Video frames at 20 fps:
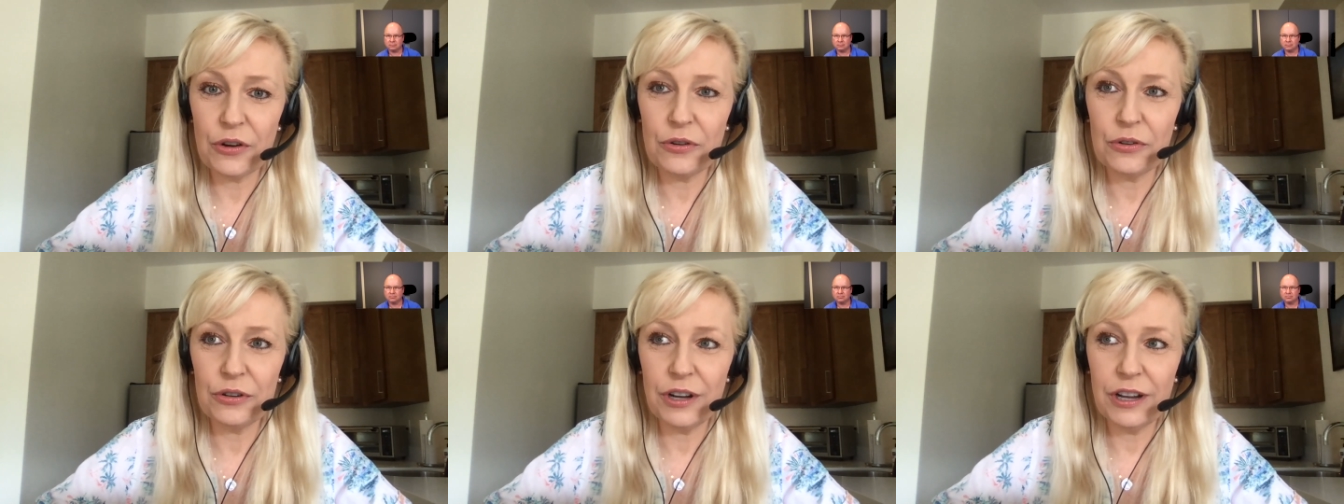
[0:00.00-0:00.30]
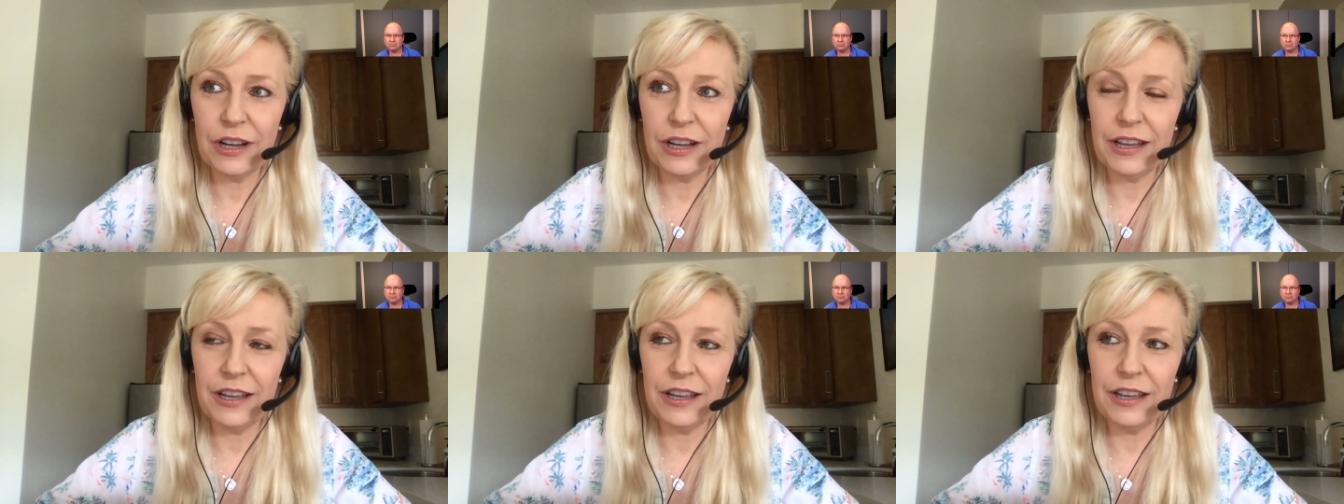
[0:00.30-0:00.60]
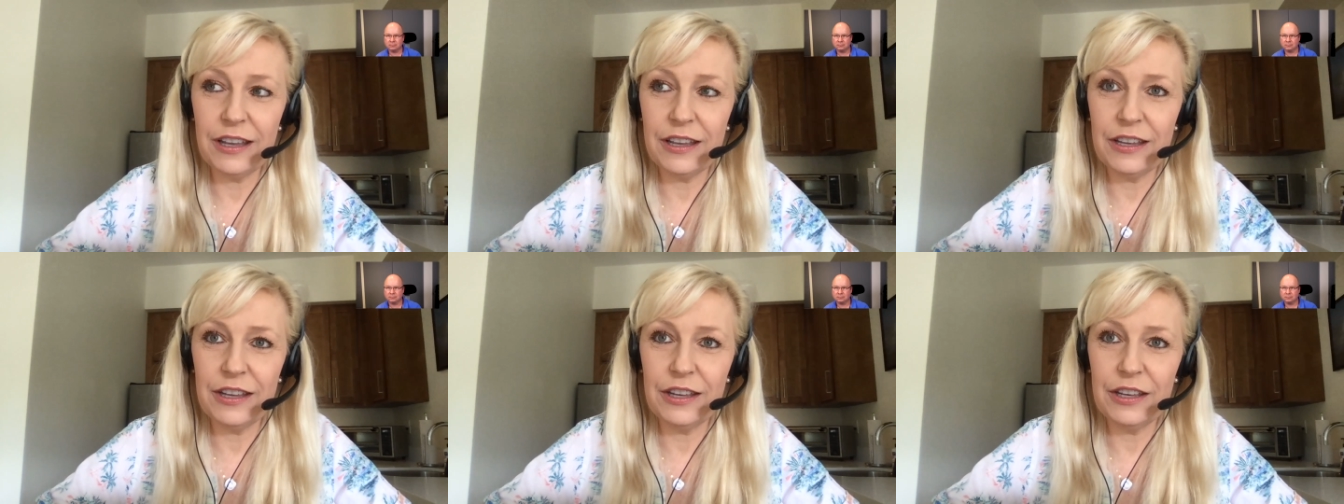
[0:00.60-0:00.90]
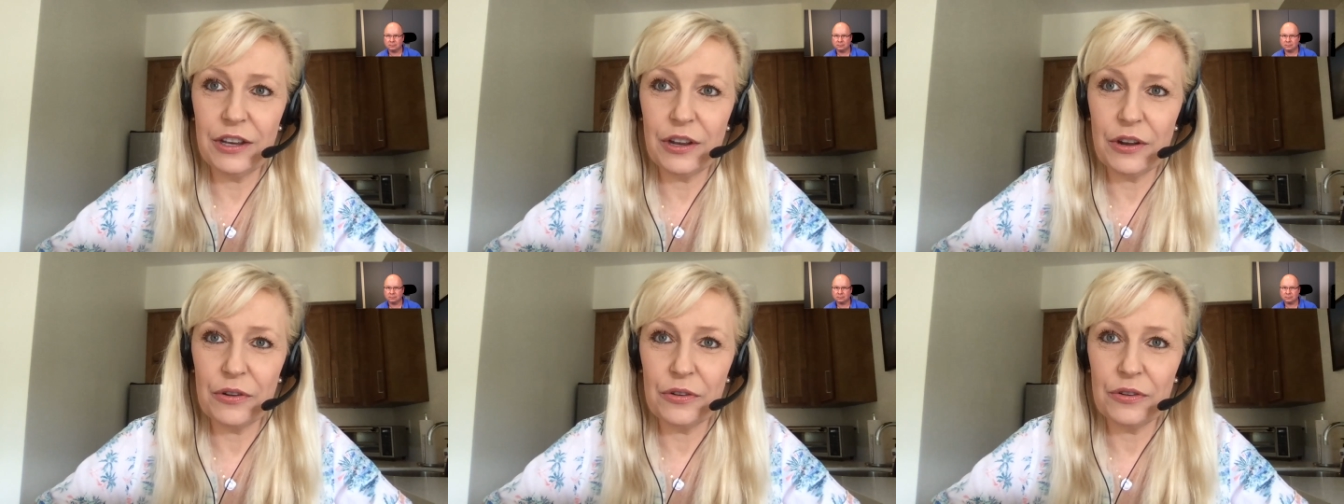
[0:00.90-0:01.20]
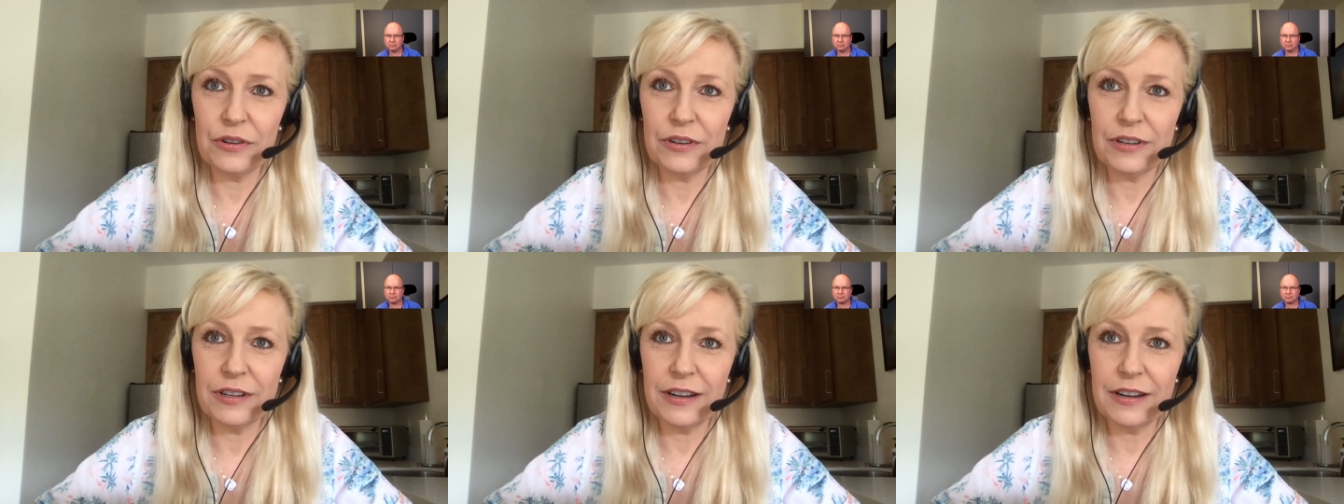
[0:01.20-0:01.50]
You don't, you
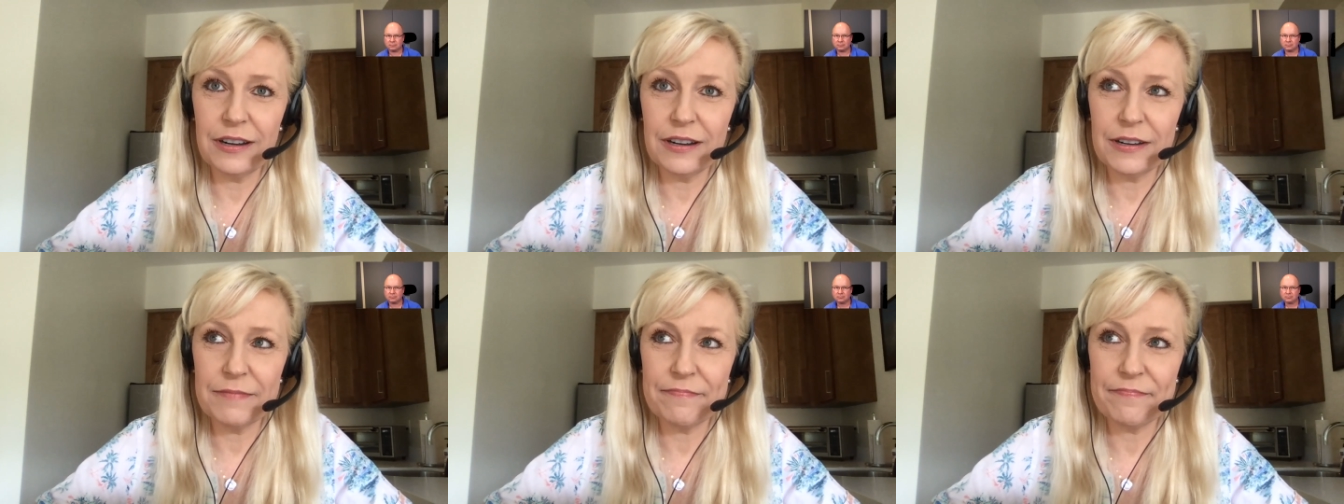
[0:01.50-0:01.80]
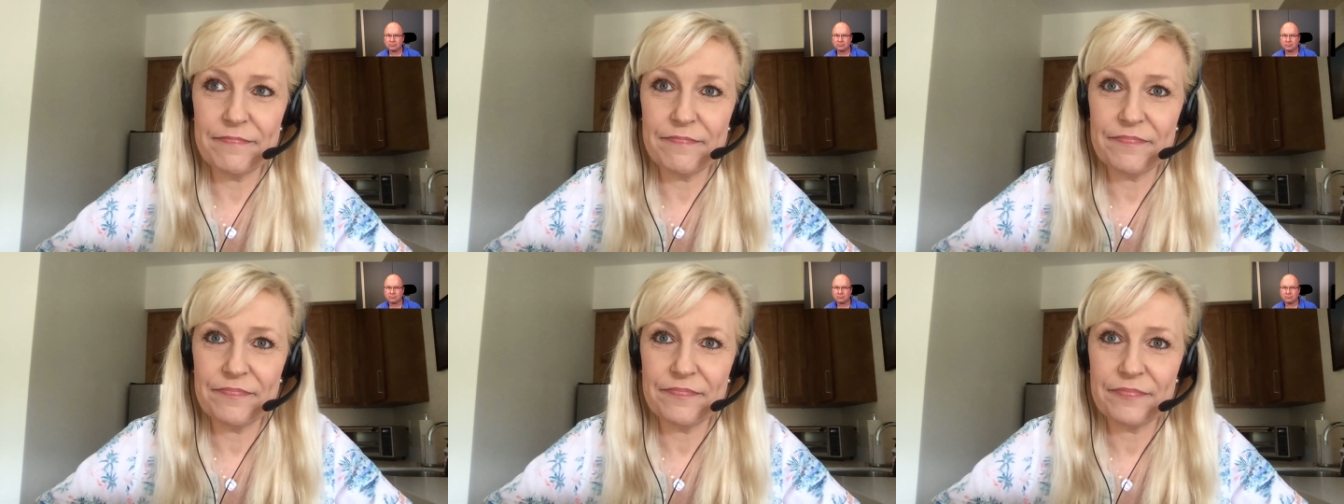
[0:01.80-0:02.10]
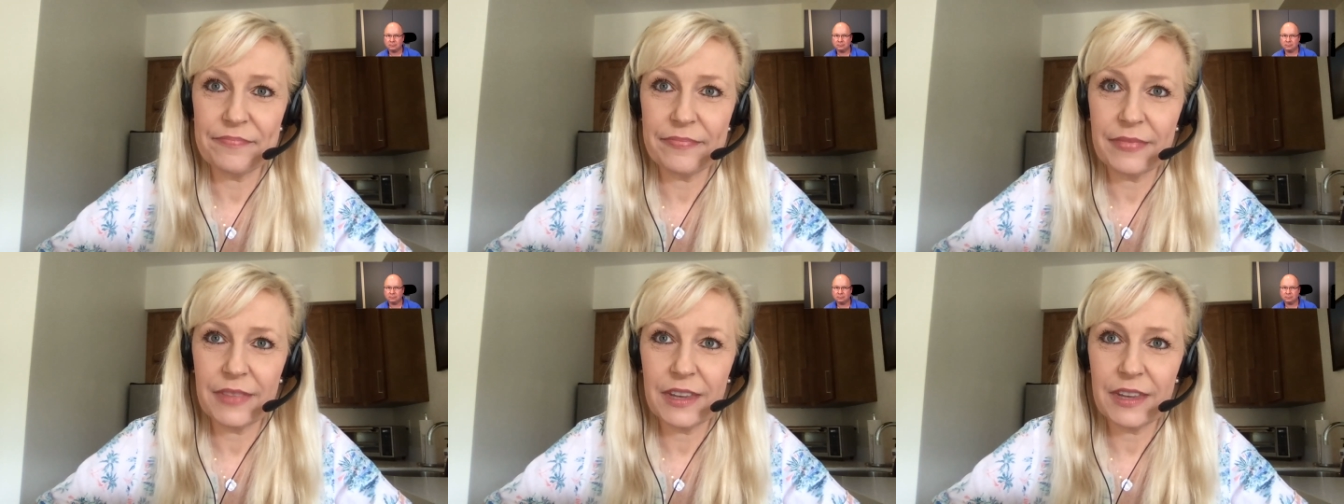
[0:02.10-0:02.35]
know, um,